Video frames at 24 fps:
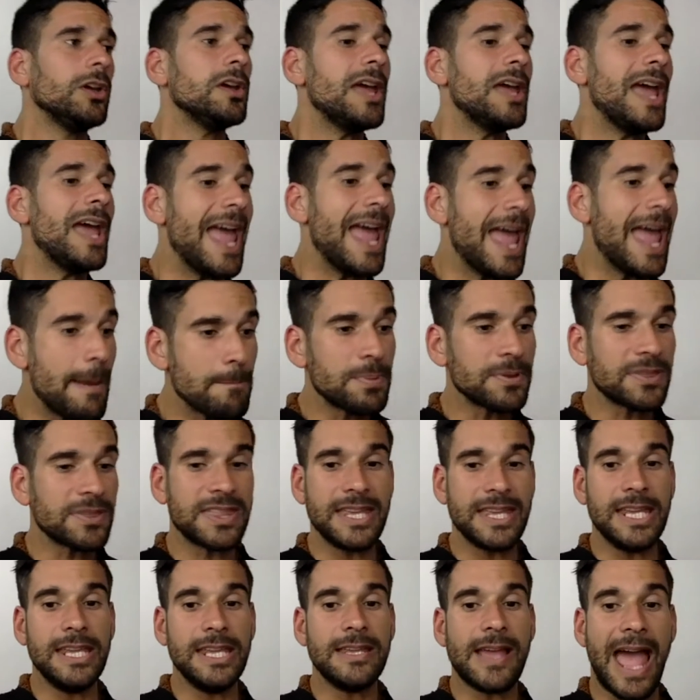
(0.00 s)

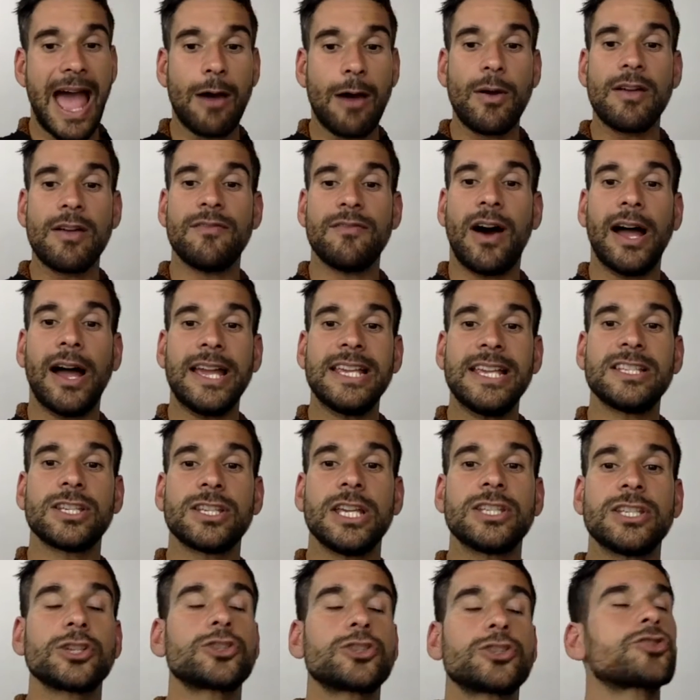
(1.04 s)
Empathy, however,
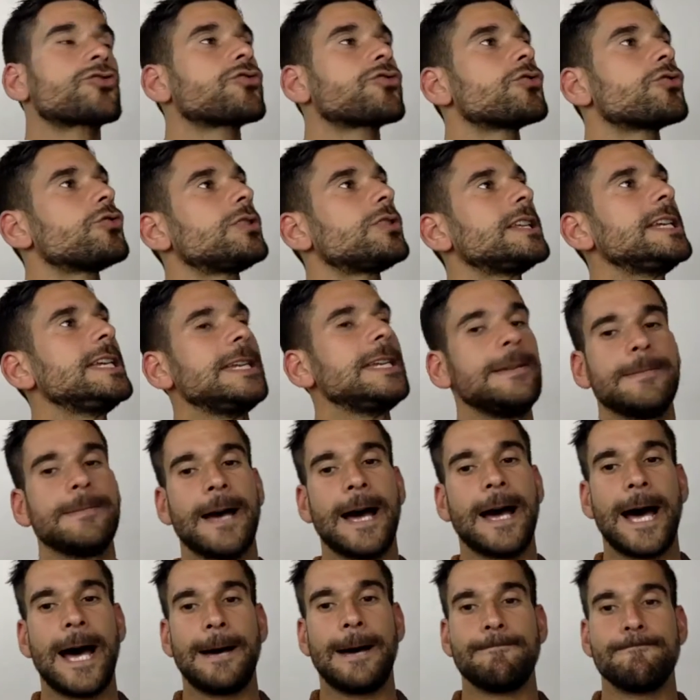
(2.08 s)
is a truly
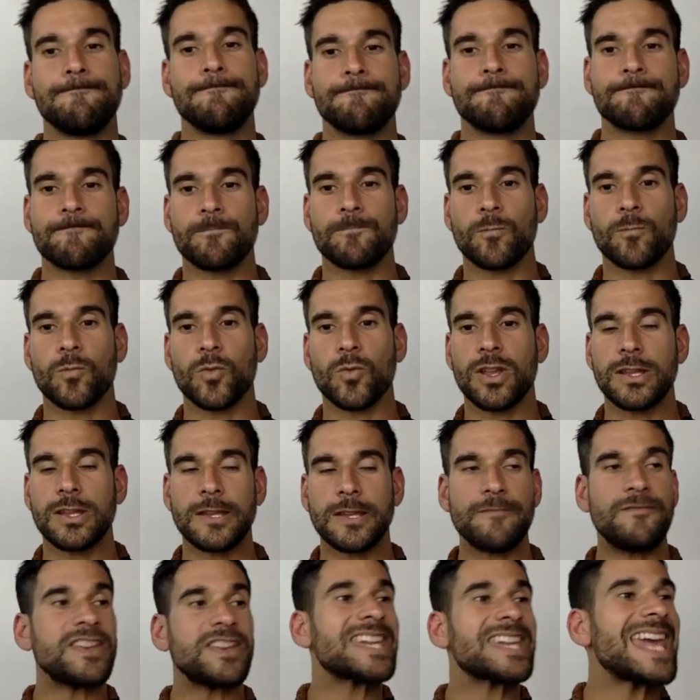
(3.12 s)

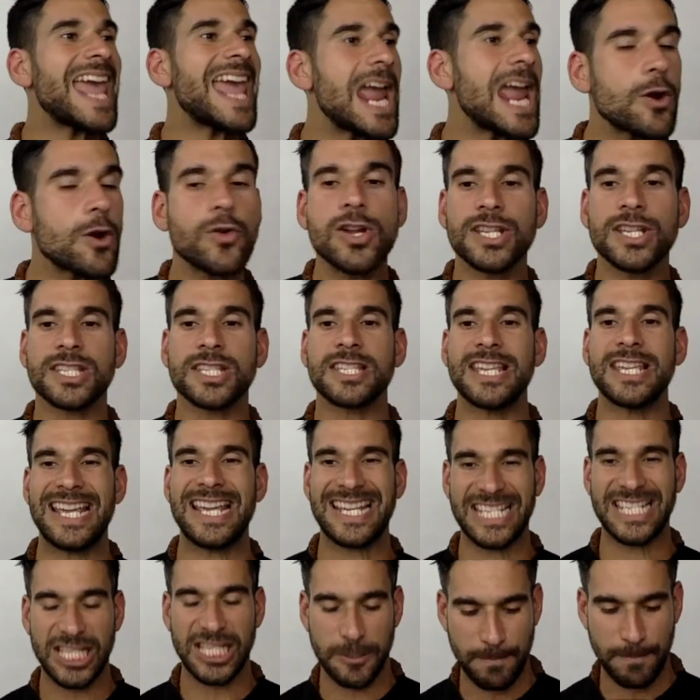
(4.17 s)
vicarious
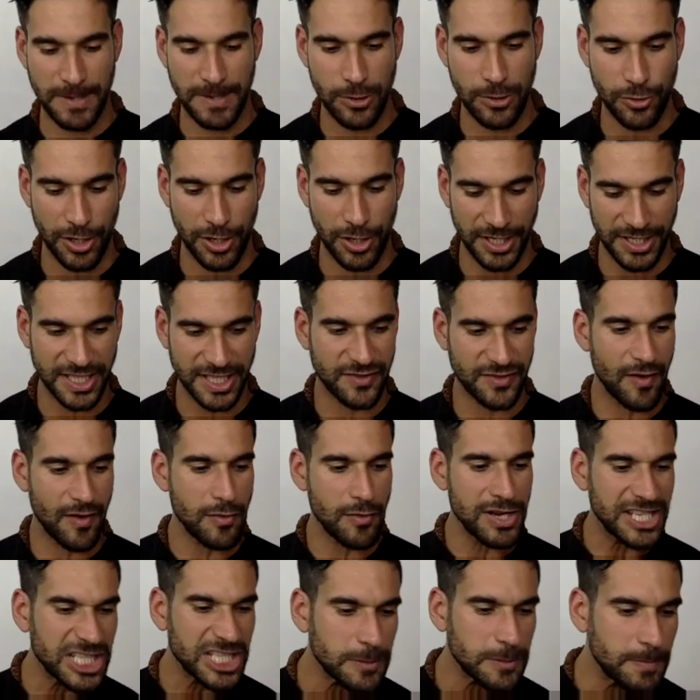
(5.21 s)
experience. It's
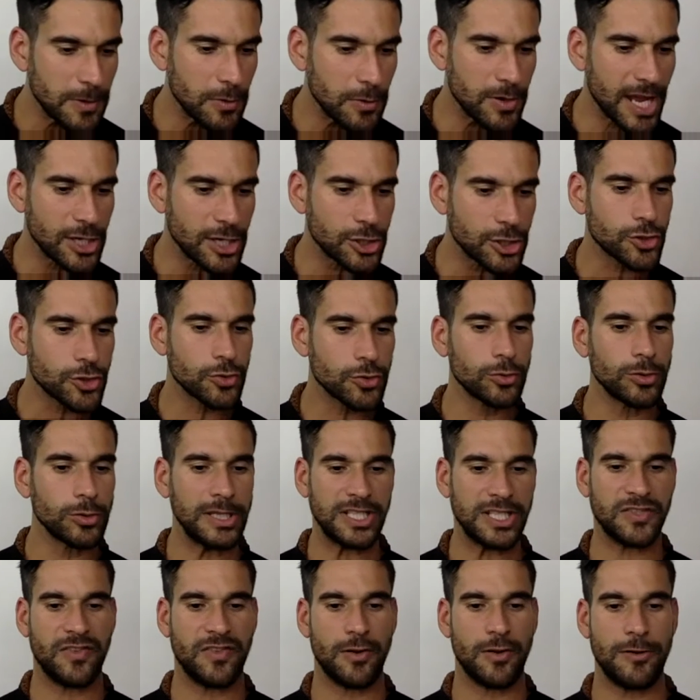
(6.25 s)
very experiential,
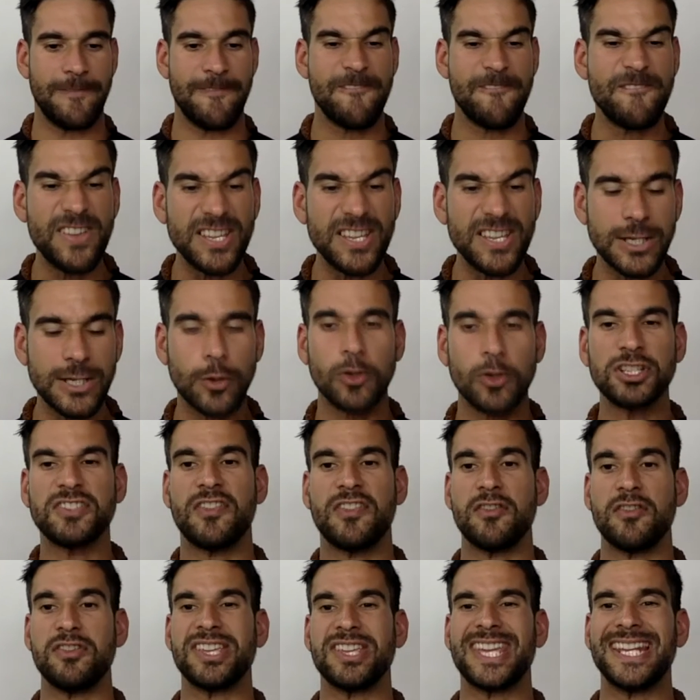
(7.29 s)
it's very physical, it's
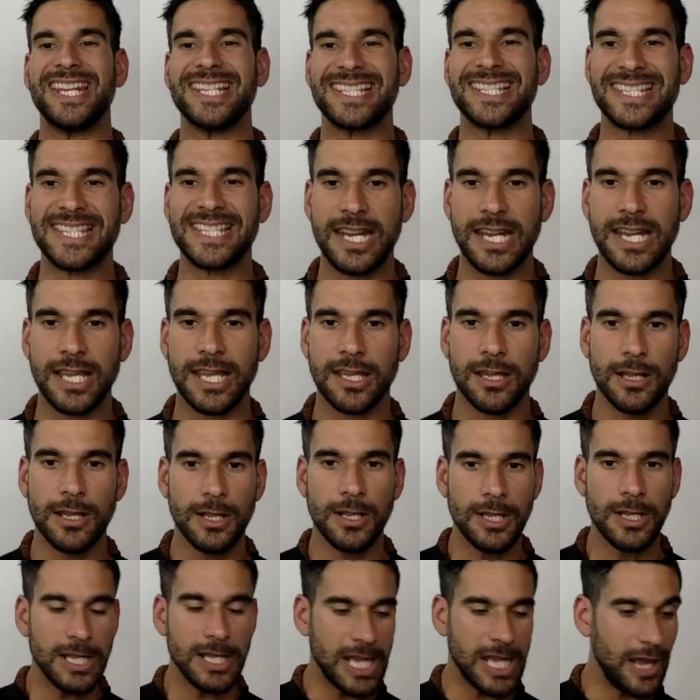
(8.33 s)
very kinesthetic.
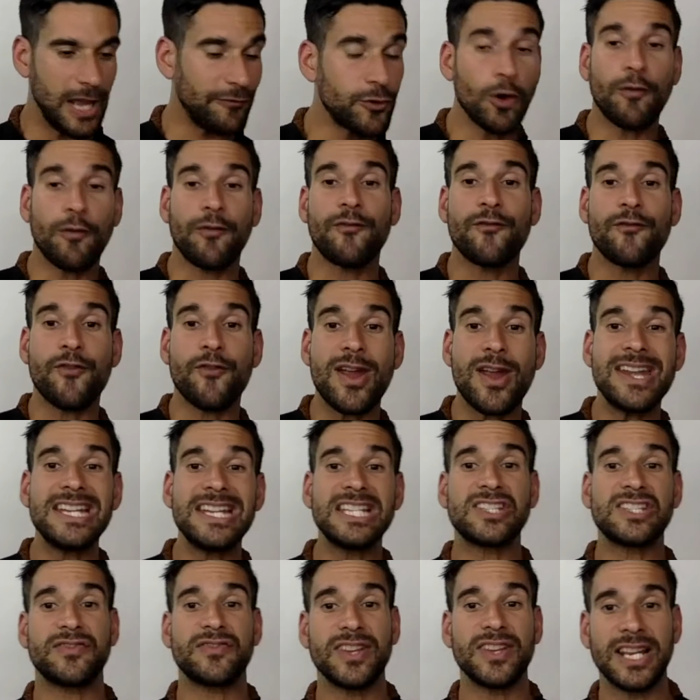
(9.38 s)
If your friend
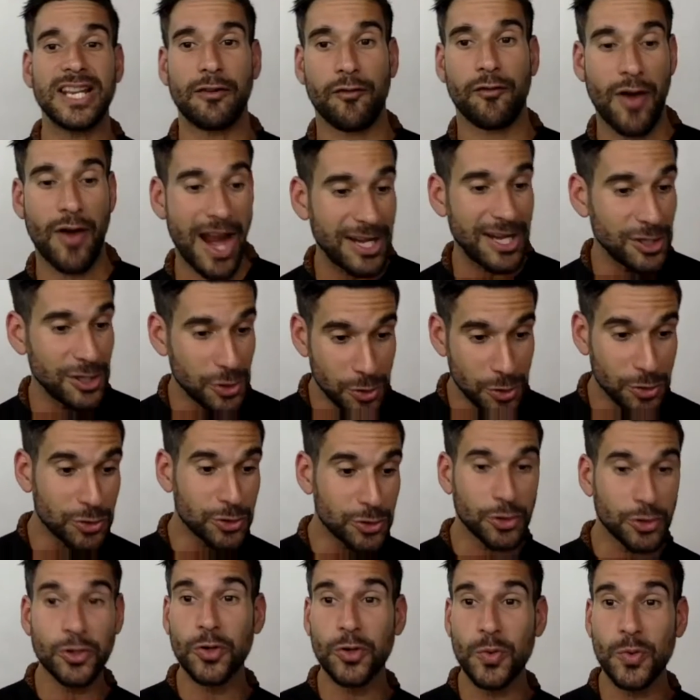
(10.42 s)
is feeling afraid, you
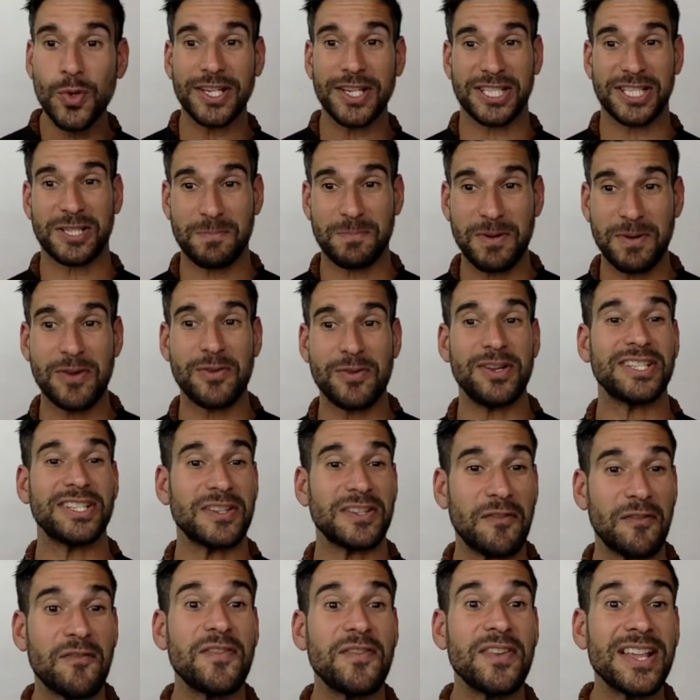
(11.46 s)
too will experience a
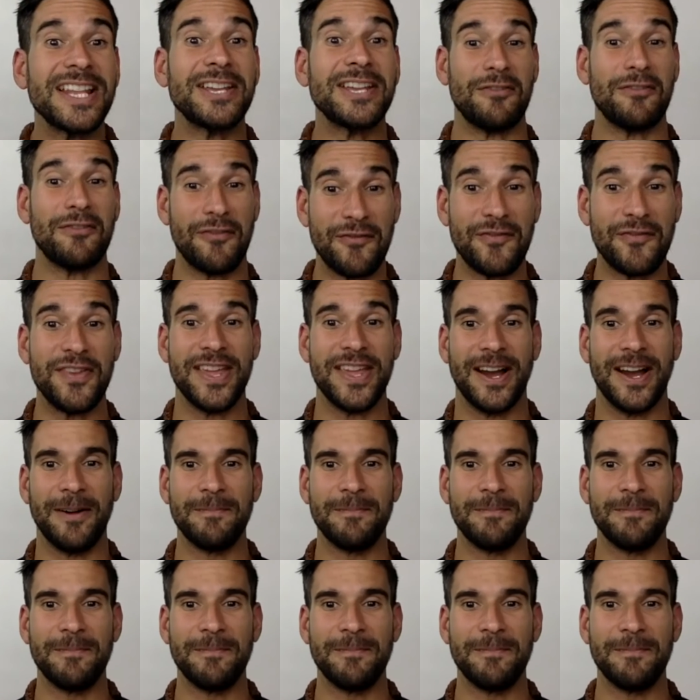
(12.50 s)
feeling of fear